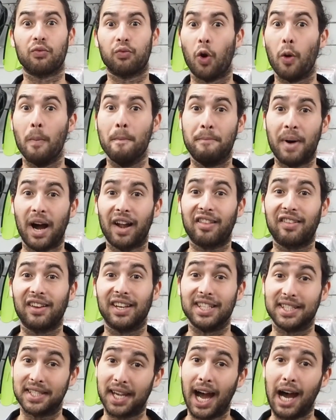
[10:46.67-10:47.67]
robust
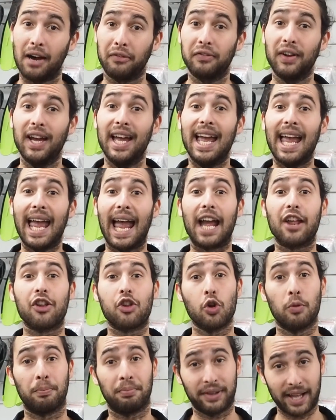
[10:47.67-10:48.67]
and tough as
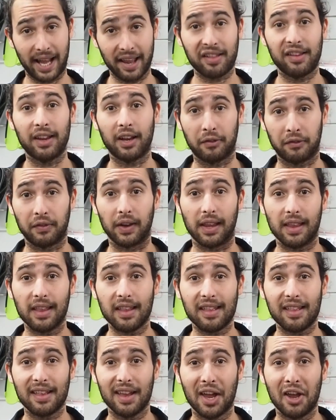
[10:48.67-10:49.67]
your plastic
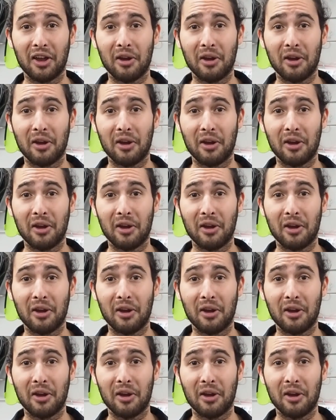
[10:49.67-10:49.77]
fins,